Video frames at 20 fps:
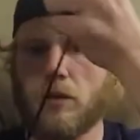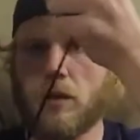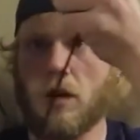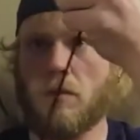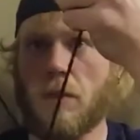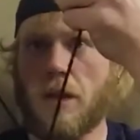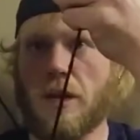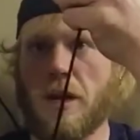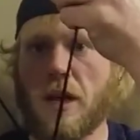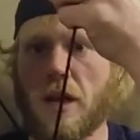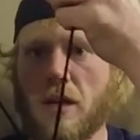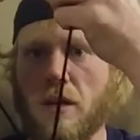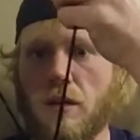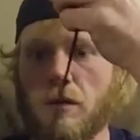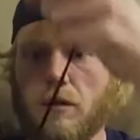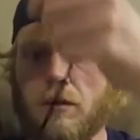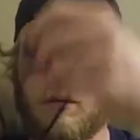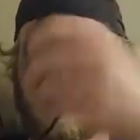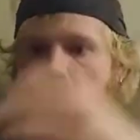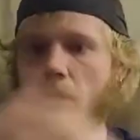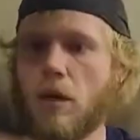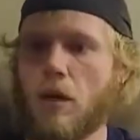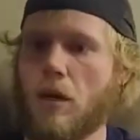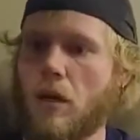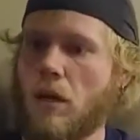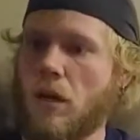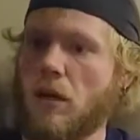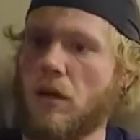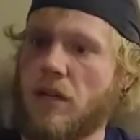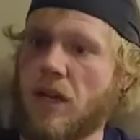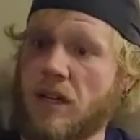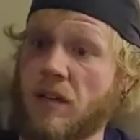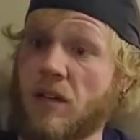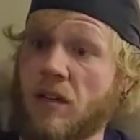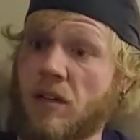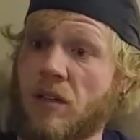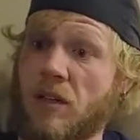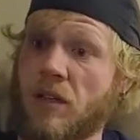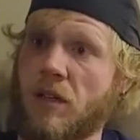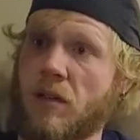around my neck,
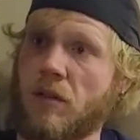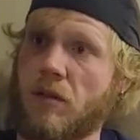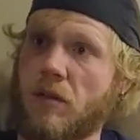technically.